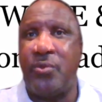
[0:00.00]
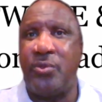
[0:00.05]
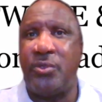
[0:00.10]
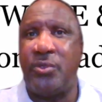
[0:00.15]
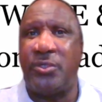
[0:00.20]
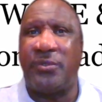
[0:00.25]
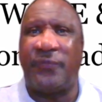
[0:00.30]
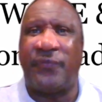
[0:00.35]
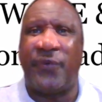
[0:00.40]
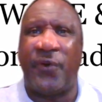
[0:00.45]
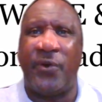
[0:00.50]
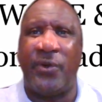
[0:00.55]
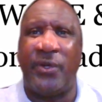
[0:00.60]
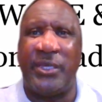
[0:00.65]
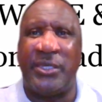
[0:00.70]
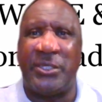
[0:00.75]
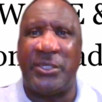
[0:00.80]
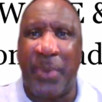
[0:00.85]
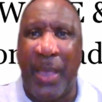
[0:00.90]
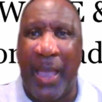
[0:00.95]
They
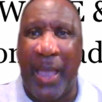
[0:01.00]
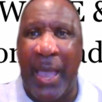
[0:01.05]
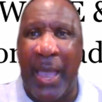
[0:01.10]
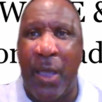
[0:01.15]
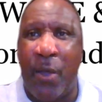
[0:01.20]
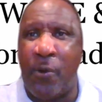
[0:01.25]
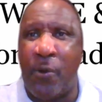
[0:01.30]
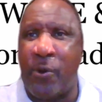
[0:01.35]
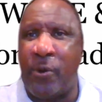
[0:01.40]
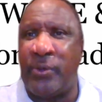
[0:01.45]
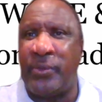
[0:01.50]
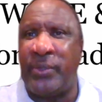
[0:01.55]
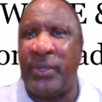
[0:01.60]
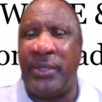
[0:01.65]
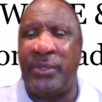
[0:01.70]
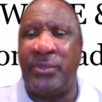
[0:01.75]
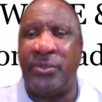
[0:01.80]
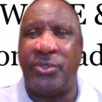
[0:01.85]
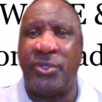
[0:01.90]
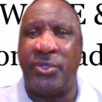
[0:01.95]
use far less
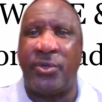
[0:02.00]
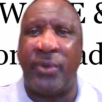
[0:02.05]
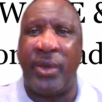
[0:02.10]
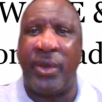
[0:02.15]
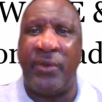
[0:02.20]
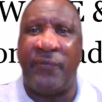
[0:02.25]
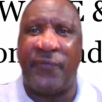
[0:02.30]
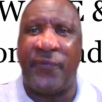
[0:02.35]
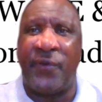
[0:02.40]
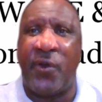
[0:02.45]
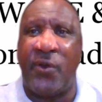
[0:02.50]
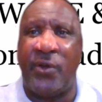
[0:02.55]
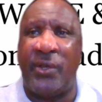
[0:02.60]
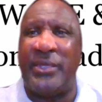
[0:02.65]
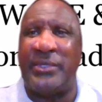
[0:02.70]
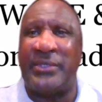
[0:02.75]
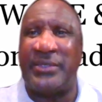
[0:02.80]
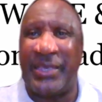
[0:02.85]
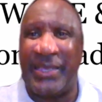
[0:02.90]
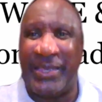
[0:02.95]
power, they generate
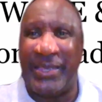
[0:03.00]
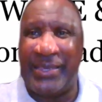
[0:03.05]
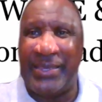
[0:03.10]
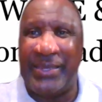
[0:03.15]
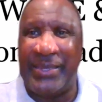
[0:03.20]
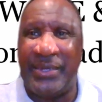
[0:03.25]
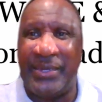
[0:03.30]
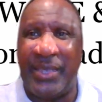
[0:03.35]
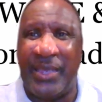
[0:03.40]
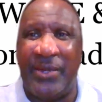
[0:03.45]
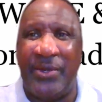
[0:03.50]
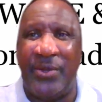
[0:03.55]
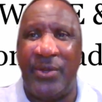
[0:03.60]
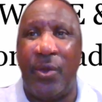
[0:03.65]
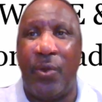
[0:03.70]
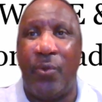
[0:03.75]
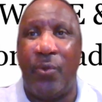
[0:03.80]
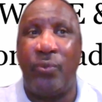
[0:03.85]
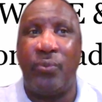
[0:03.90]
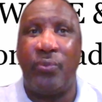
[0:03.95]
far less heat,
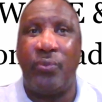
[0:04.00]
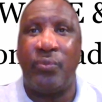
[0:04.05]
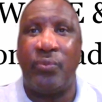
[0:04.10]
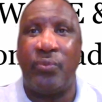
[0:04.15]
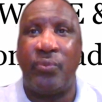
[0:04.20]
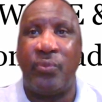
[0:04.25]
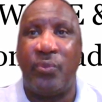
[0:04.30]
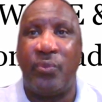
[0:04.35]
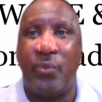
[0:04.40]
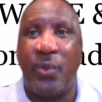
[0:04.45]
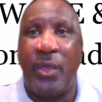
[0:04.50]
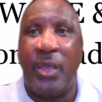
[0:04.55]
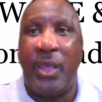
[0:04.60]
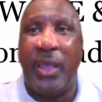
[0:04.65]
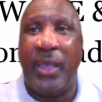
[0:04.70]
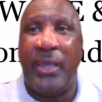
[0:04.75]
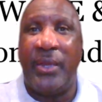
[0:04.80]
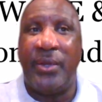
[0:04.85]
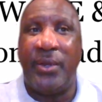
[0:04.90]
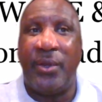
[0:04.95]
and don't
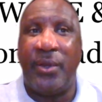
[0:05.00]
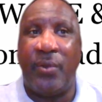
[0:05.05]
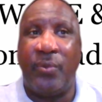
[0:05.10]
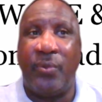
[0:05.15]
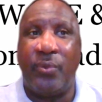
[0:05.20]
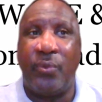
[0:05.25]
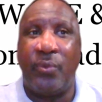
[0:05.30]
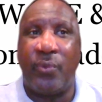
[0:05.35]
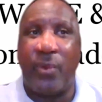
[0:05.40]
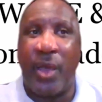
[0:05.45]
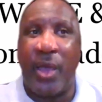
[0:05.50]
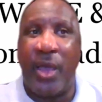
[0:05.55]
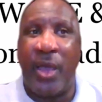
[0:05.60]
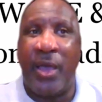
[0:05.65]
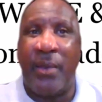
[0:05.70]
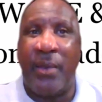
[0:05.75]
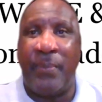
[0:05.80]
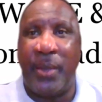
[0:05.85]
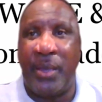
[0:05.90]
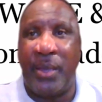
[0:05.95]

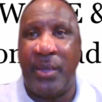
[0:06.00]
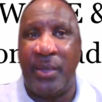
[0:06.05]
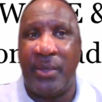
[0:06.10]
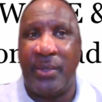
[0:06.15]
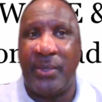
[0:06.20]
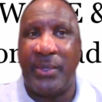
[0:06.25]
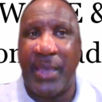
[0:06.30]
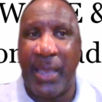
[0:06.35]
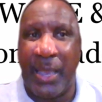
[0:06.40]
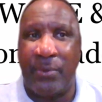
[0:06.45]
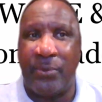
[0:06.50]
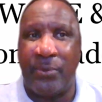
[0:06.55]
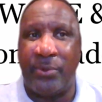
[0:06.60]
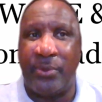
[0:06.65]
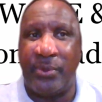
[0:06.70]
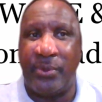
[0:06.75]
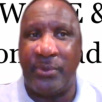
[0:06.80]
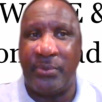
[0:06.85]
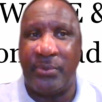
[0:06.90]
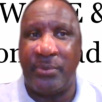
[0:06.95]
rob
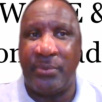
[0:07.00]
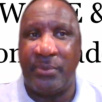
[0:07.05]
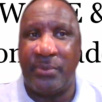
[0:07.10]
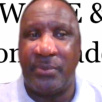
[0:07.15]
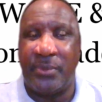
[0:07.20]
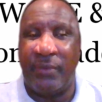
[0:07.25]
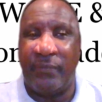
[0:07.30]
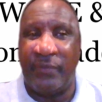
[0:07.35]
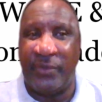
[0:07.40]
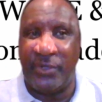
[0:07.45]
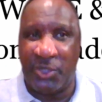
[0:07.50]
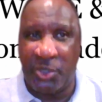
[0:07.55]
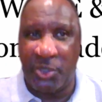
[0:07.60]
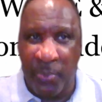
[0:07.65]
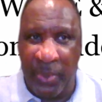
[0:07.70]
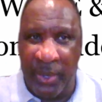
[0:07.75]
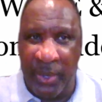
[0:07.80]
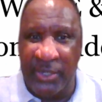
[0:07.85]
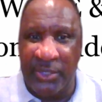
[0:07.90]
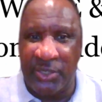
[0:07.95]
counter
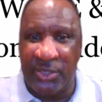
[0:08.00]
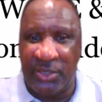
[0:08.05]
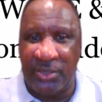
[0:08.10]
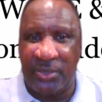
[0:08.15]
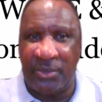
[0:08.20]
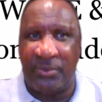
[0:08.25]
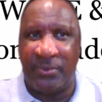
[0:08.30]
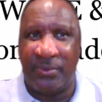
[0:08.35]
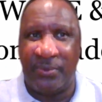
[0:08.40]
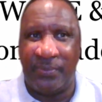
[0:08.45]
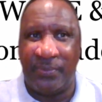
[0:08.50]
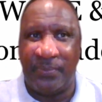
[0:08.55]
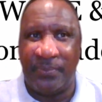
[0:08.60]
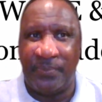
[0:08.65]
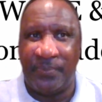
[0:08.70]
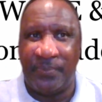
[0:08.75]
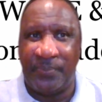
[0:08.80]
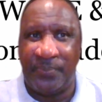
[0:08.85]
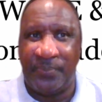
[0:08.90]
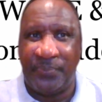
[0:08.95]
of its space.
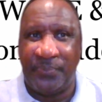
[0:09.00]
